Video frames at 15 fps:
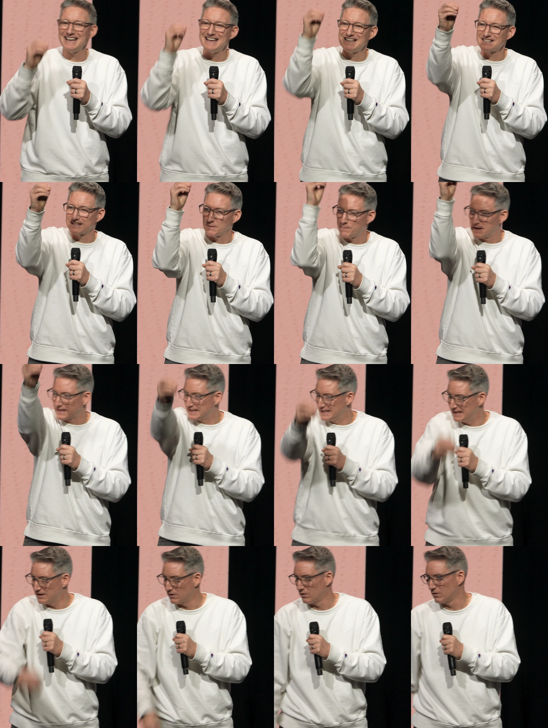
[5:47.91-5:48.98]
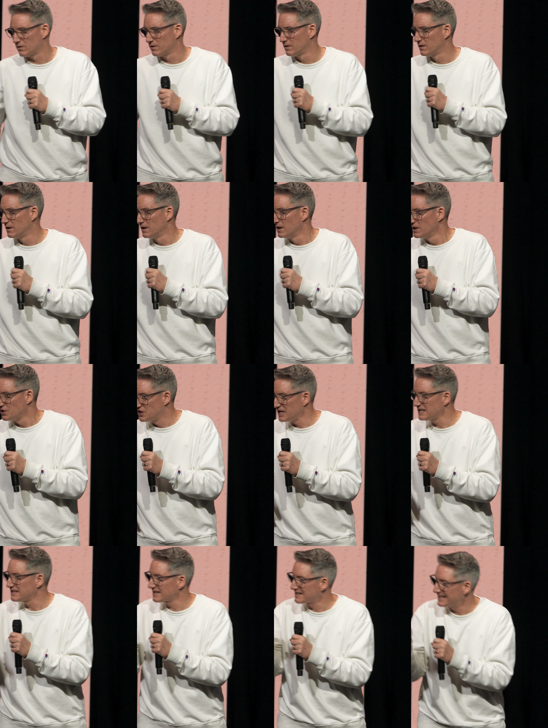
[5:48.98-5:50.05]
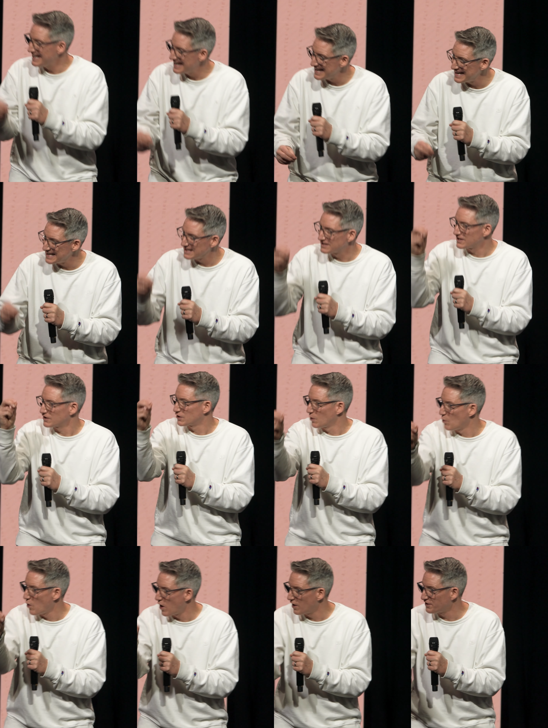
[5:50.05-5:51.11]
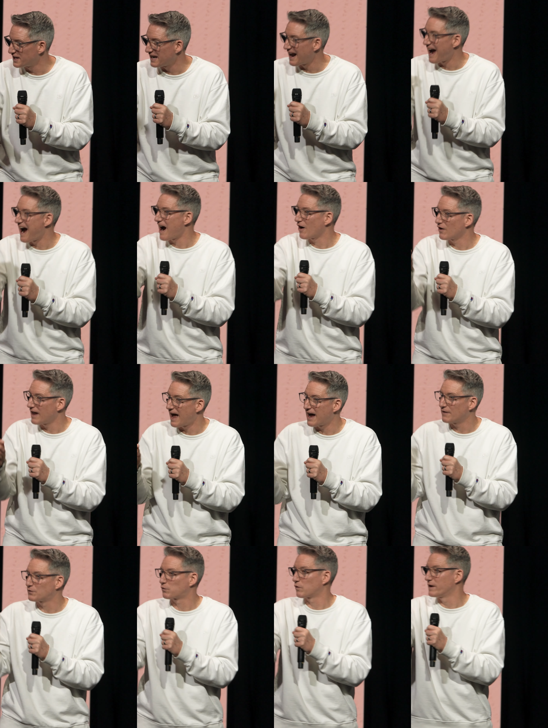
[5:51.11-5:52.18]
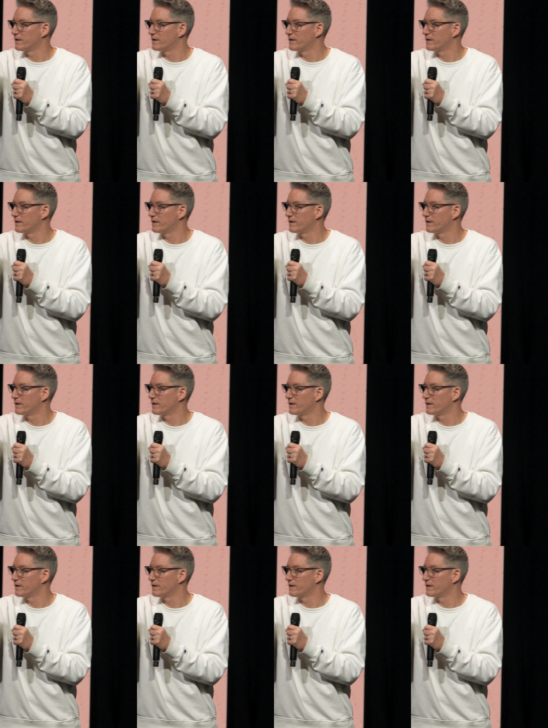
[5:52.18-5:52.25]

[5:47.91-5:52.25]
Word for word: is the big deal. Jesus is the one that our lives